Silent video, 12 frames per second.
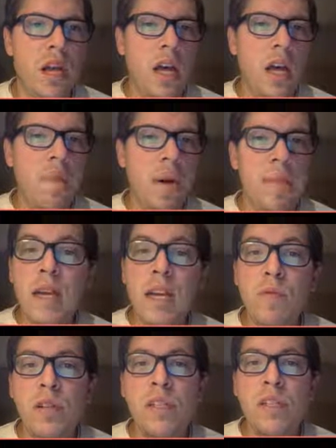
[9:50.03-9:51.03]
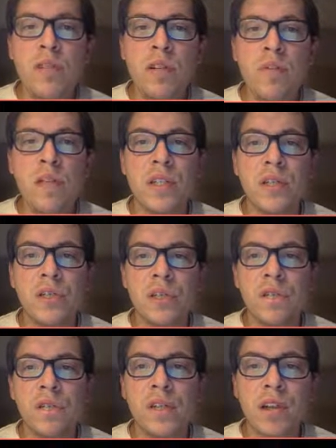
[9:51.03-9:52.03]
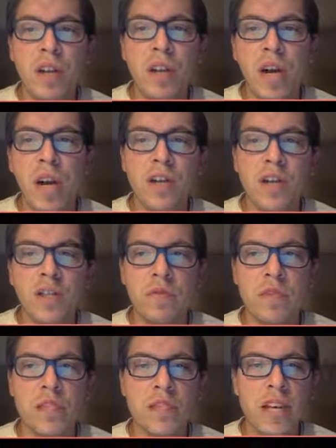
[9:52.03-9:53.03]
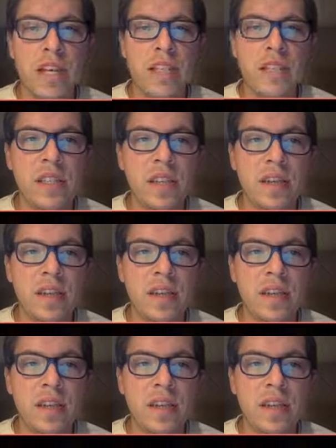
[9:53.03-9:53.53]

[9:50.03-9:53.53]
By meeting with district officials to figure out how to solve this case,